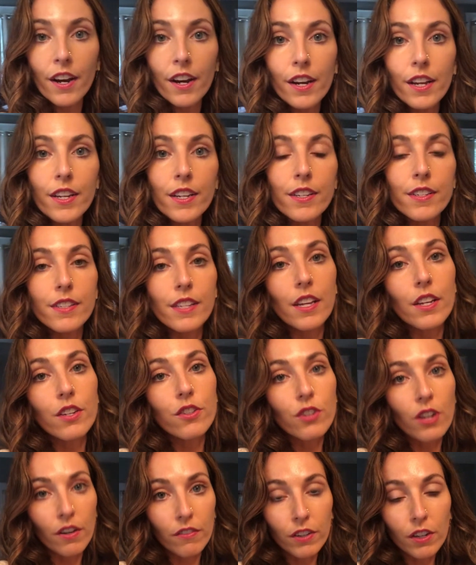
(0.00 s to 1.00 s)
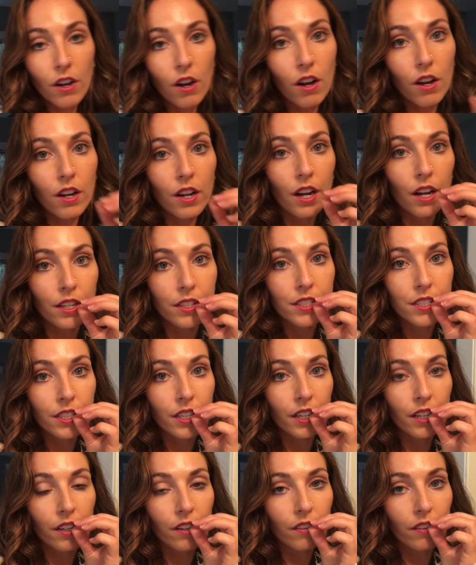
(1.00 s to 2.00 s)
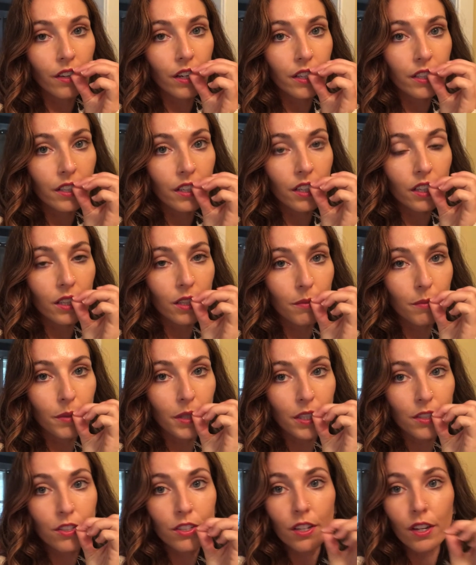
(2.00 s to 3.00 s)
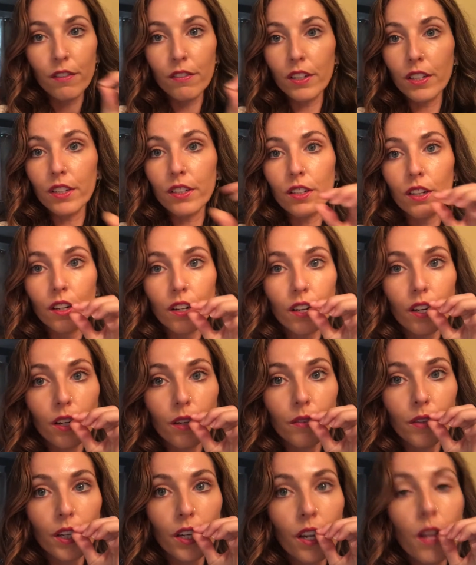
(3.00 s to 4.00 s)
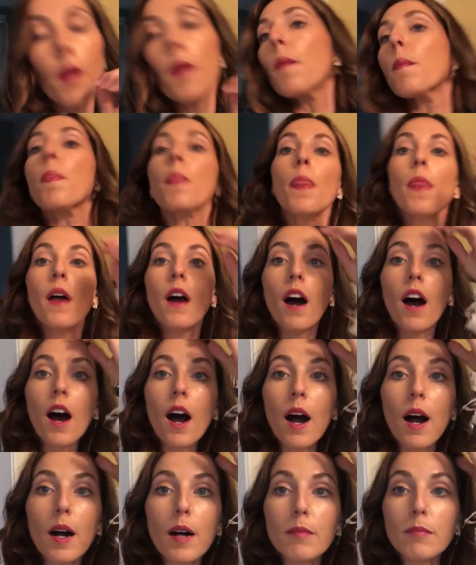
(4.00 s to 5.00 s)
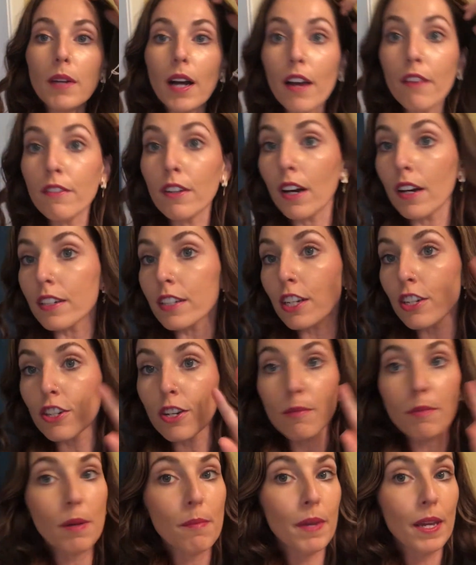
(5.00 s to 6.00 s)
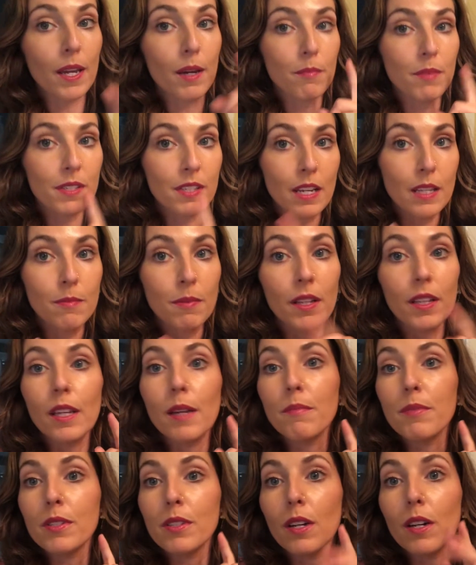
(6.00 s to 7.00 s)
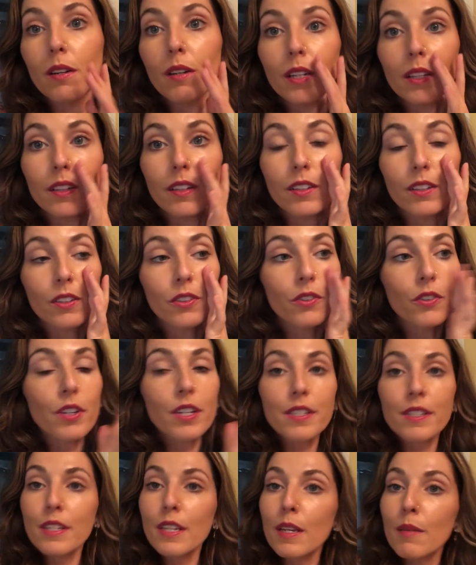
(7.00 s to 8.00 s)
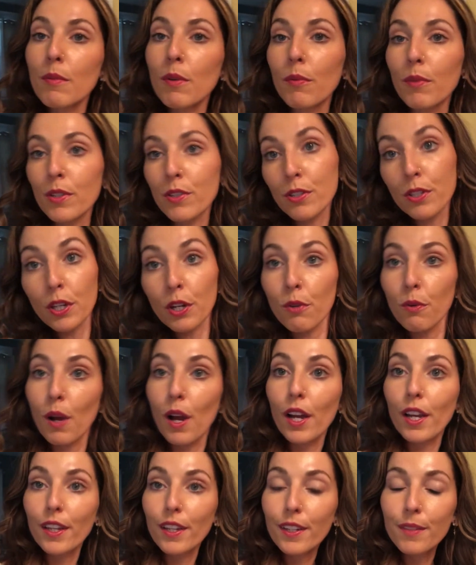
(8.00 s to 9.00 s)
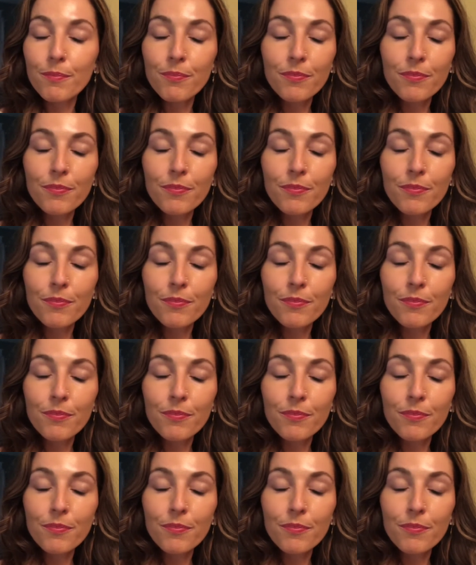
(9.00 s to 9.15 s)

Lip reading: is a Trevor Hall concert right down at the beach. Now I have like a dog hair on me. I've not touched up my makeup besides my lips, so I look a little greasy, but we're just gonna rock it.